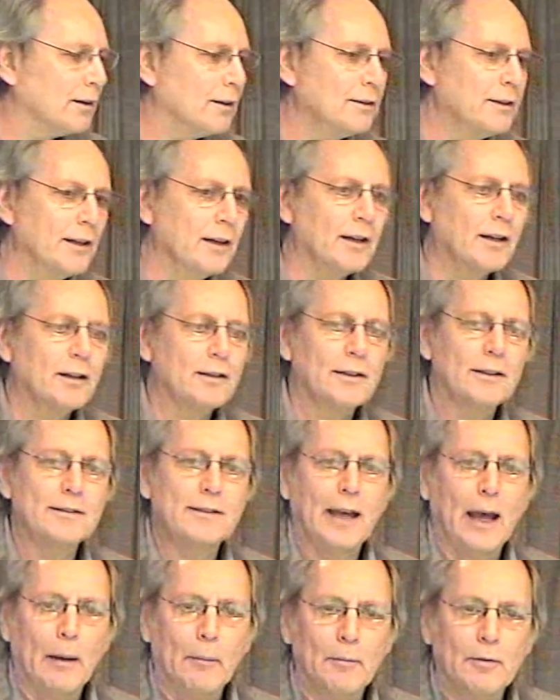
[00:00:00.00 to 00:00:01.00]
clinical
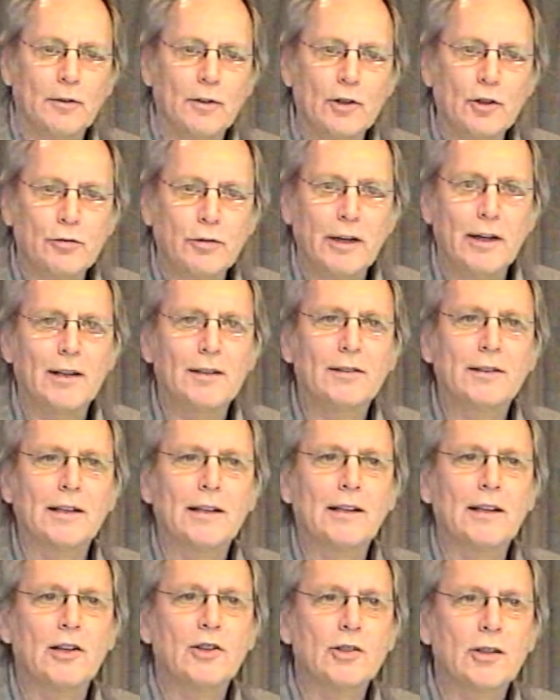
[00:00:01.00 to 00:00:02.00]
attempts to treat his
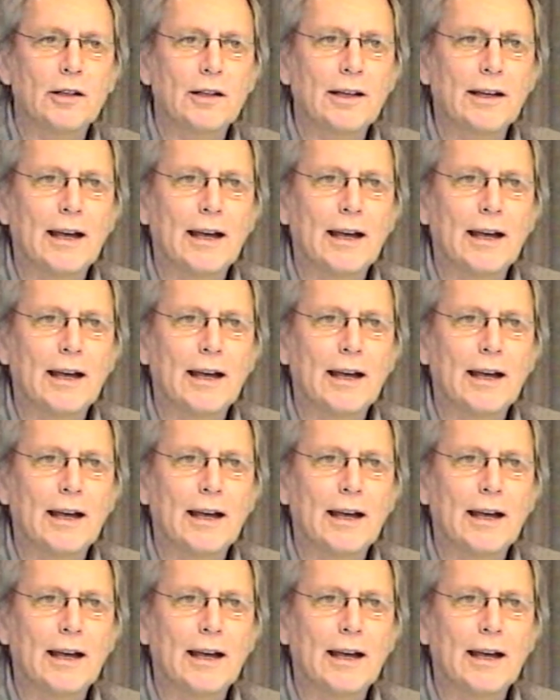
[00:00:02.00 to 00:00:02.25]
condition.